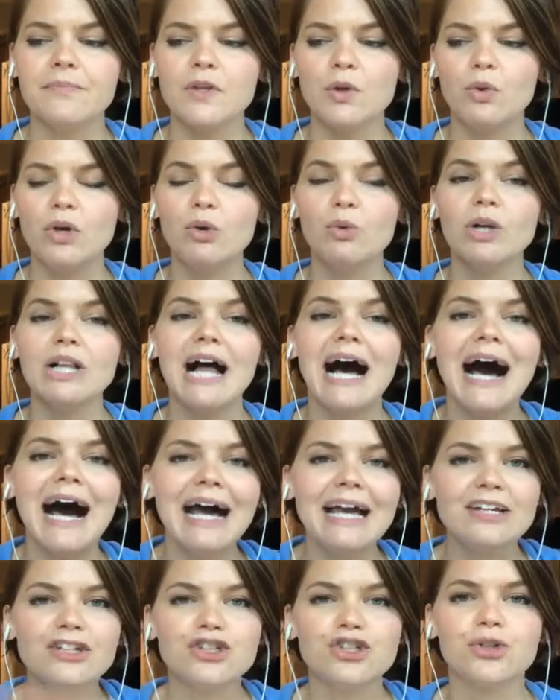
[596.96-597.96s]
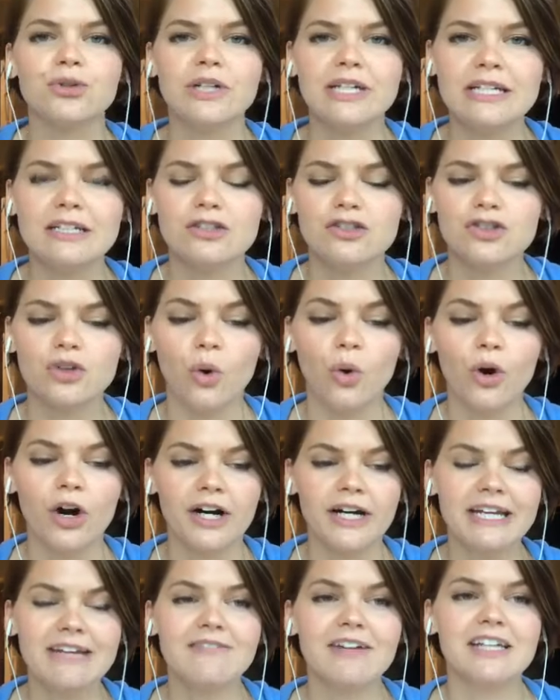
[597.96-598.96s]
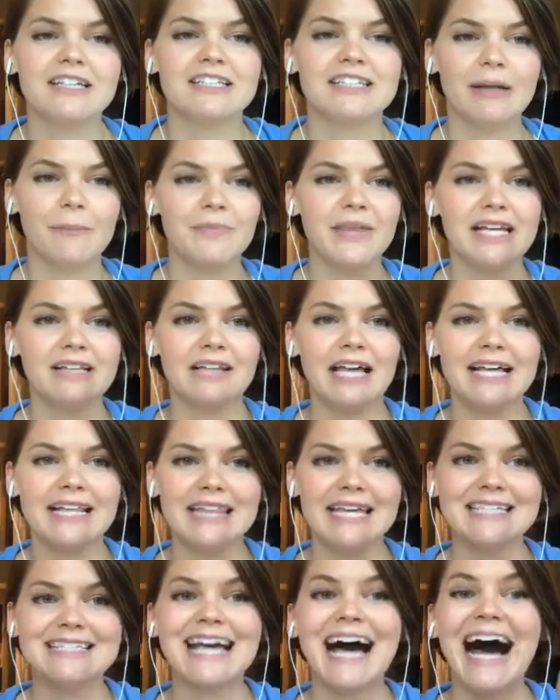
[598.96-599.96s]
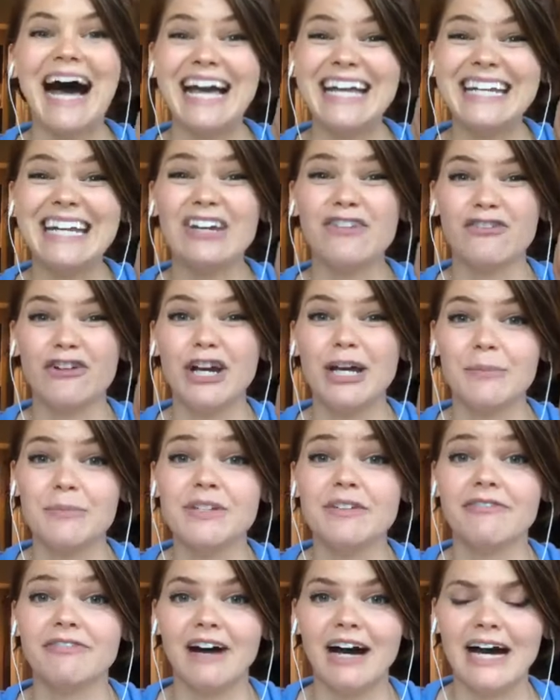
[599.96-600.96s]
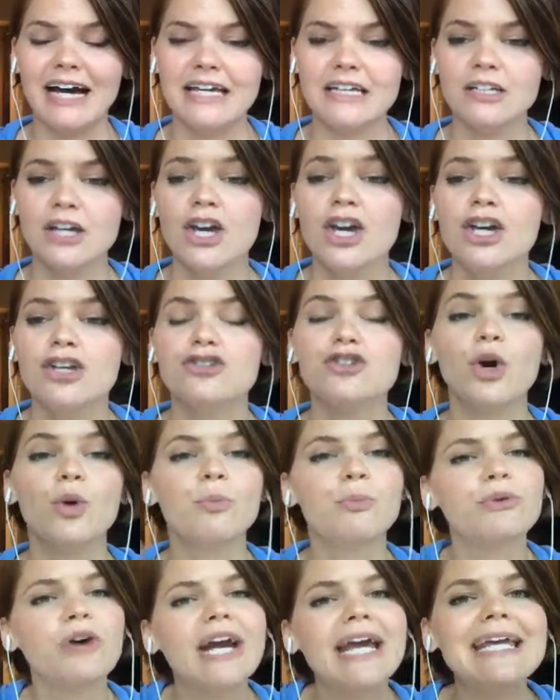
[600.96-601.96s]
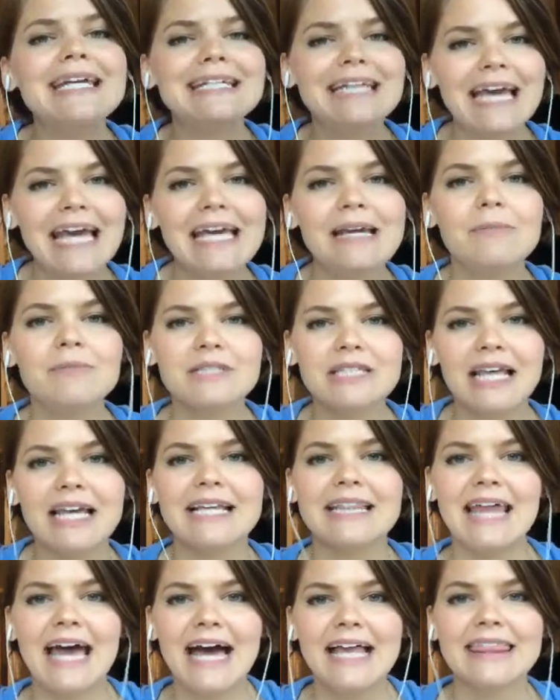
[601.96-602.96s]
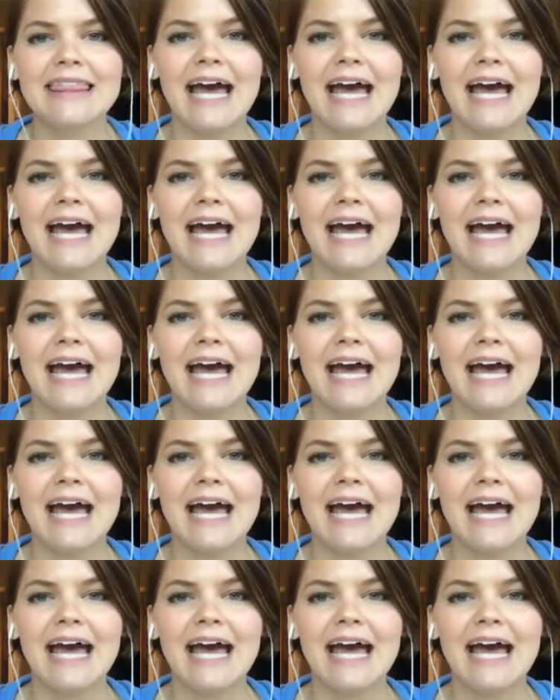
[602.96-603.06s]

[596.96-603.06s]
we will hide treats, or even something like this, hide it for him to find. So brain games like that,